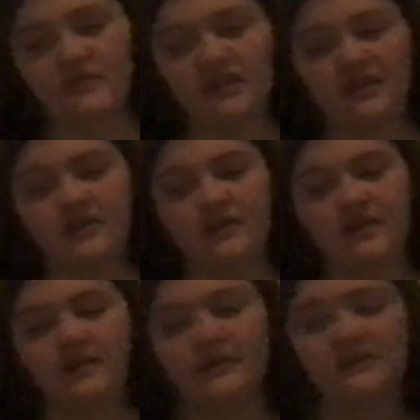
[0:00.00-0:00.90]
Now we're
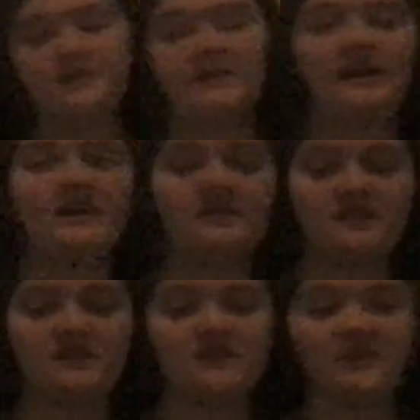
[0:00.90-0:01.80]
coming to an end of
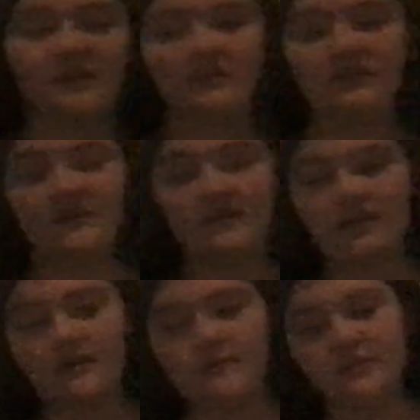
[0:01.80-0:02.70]
this video. I'm
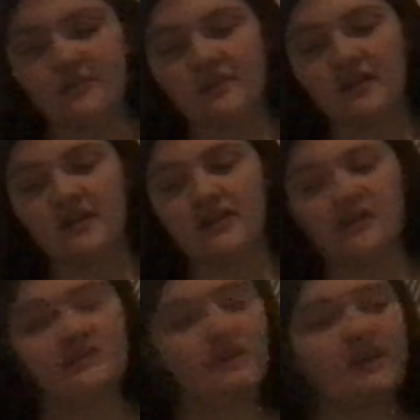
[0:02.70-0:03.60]
so glad you all
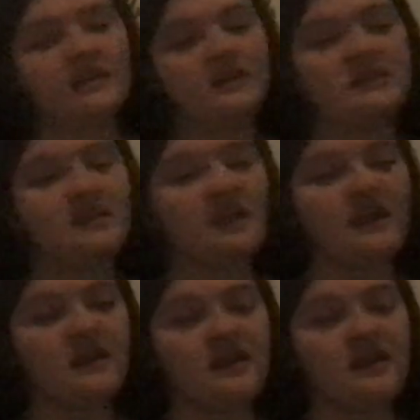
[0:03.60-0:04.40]
joined us today.